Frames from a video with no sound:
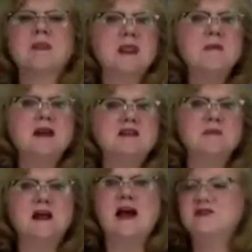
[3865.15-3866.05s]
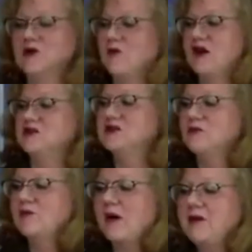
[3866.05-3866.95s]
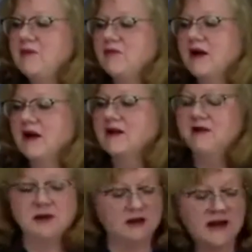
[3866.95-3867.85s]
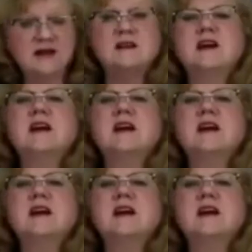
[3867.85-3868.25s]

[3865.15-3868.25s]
Let me ask the questions. We'll probably be running a little bit late